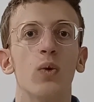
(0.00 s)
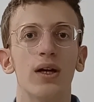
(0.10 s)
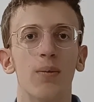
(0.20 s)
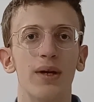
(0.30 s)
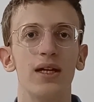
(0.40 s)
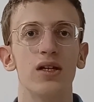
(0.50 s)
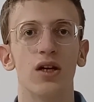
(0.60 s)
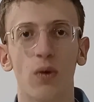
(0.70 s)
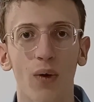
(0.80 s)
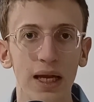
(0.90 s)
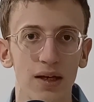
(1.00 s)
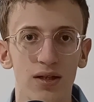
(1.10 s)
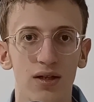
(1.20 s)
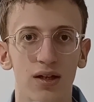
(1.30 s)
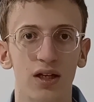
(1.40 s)
Wikipedia
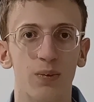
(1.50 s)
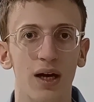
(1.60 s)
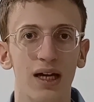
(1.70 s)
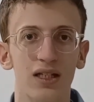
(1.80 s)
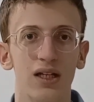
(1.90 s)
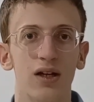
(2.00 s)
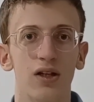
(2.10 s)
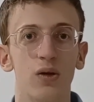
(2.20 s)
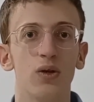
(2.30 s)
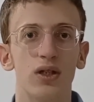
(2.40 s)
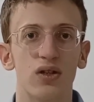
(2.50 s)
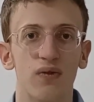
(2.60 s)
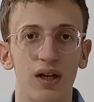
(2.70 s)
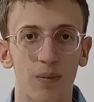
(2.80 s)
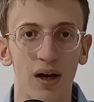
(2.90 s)
great is by getting users'
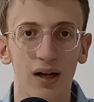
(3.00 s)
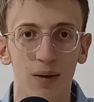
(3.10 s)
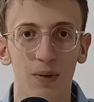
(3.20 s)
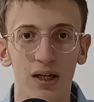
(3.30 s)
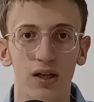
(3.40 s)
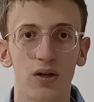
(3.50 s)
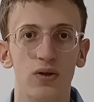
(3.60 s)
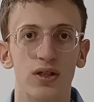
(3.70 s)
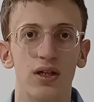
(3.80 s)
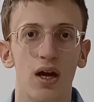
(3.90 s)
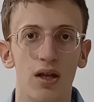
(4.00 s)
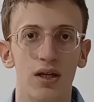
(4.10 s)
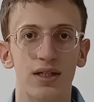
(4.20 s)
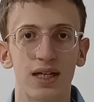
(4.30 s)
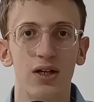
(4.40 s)
feedback and making users
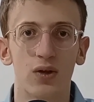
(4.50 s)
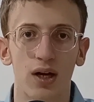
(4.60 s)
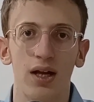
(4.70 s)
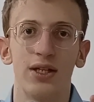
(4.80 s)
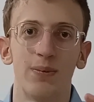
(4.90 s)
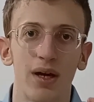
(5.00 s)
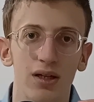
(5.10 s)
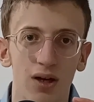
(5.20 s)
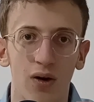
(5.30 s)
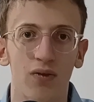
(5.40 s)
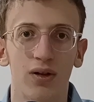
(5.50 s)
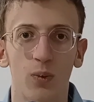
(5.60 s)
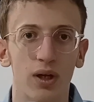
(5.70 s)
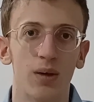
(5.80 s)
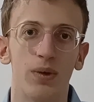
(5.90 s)
the central aspect of
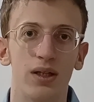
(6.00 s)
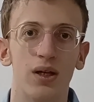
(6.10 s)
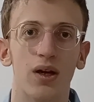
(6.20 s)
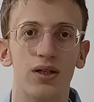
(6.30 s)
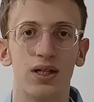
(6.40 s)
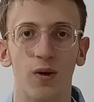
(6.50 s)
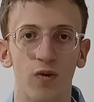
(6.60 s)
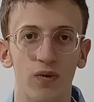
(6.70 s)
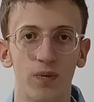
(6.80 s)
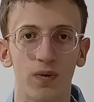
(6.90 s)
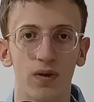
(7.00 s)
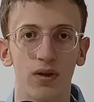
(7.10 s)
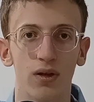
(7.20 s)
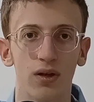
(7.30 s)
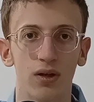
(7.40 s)
Wikipedia itself.
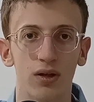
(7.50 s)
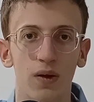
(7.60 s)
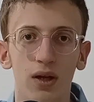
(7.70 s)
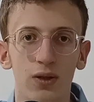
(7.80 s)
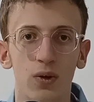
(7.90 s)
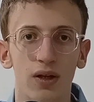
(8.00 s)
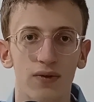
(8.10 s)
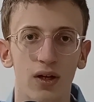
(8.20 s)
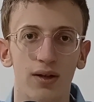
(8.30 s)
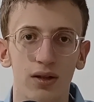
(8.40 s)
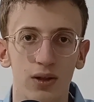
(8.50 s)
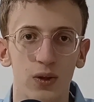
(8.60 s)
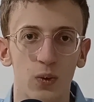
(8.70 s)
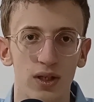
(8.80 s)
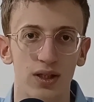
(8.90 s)
Now, that's what they've done to
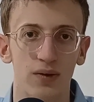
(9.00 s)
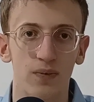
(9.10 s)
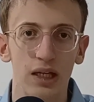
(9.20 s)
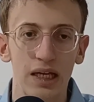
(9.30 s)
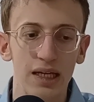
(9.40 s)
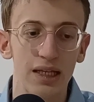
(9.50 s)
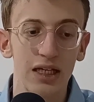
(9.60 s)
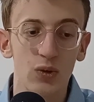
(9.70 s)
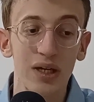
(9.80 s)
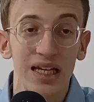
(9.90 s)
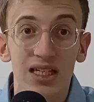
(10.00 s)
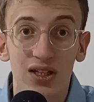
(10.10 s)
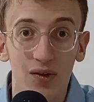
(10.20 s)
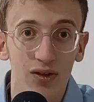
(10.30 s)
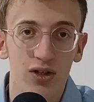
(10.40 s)
Twitter. That's what he's
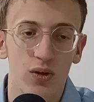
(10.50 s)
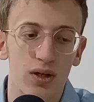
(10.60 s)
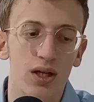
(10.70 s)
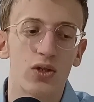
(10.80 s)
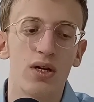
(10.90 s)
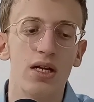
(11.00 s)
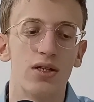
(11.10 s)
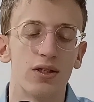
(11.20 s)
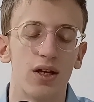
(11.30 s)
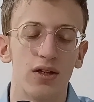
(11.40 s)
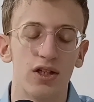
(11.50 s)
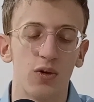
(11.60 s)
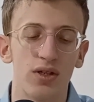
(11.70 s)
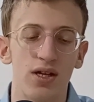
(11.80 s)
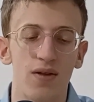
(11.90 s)
done to Twitter. That's what Elon's done to
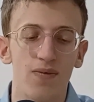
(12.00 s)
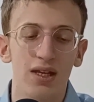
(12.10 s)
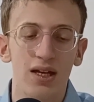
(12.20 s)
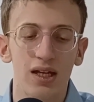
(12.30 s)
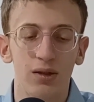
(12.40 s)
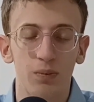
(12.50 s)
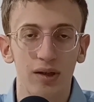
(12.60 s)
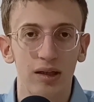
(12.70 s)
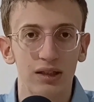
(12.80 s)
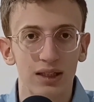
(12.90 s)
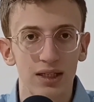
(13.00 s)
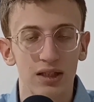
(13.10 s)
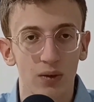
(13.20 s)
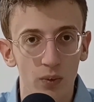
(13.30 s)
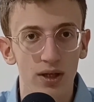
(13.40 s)
Twitter. He's
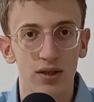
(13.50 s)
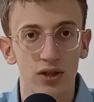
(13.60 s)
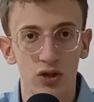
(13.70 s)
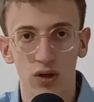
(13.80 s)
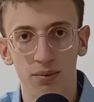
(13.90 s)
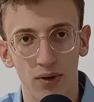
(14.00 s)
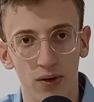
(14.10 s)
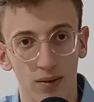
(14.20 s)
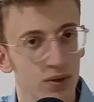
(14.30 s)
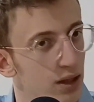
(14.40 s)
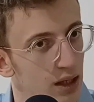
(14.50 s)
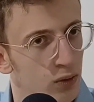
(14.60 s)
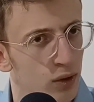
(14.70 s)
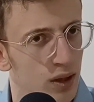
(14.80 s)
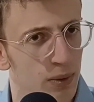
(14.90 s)
letting readers join a program
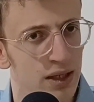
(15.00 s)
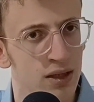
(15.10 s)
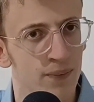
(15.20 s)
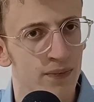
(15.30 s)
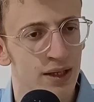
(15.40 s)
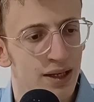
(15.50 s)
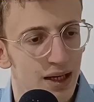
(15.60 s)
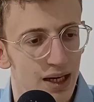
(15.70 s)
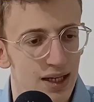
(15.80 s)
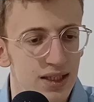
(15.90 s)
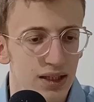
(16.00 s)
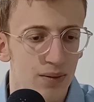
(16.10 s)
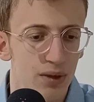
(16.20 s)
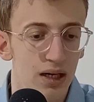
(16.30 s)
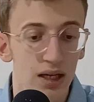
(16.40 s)
like Wikipedia and letting
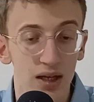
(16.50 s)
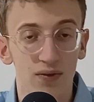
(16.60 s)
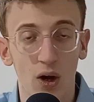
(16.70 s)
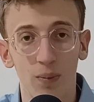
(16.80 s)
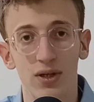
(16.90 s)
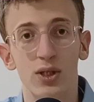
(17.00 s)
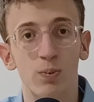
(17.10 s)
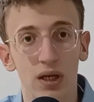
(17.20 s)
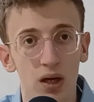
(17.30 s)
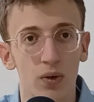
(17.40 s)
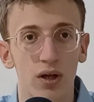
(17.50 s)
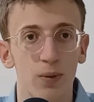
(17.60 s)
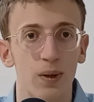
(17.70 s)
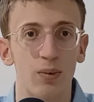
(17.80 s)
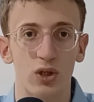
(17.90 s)
them leave comments below on
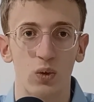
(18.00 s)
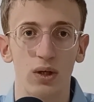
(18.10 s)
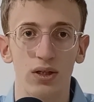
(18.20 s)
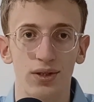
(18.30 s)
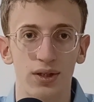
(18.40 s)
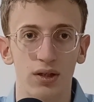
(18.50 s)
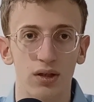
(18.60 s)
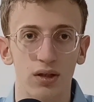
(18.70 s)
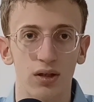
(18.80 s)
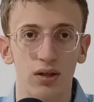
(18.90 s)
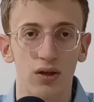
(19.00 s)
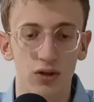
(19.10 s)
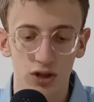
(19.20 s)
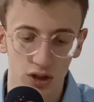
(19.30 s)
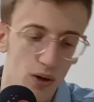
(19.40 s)
other people's tweets.
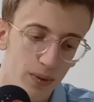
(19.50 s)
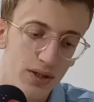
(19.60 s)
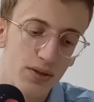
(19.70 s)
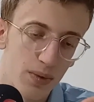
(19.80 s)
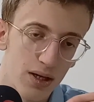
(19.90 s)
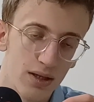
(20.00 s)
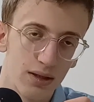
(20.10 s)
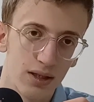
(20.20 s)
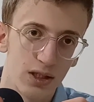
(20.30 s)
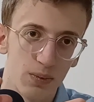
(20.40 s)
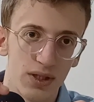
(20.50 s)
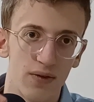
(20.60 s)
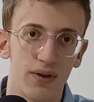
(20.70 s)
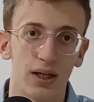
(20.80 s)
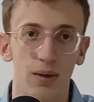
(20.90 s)
Not just comments, but
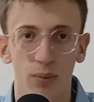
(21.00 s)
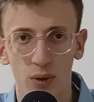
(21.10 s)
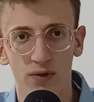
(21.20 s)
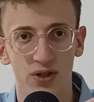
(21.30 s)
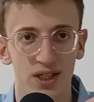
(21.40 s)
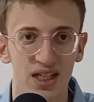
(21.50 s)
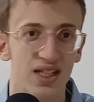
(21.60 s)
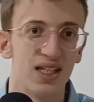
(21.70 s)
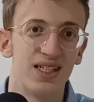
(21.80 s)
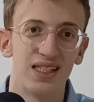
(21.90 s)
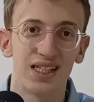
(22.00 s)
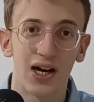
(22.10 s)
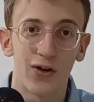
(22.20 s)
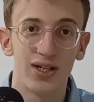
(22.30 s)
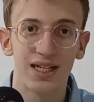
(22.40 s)
specifically proof or statistics that
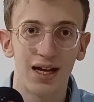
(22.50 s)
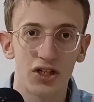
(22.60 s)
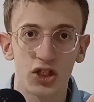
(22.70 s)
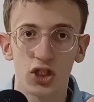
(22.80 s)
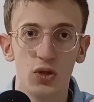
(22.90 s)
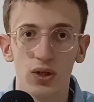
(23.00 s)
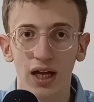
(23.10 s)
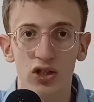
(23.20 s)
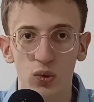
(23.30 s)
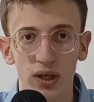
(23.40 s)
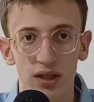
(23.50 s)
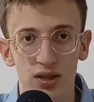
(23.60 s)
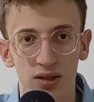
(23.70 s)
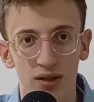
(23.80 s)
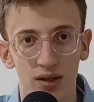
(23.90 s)
are attached to that tweet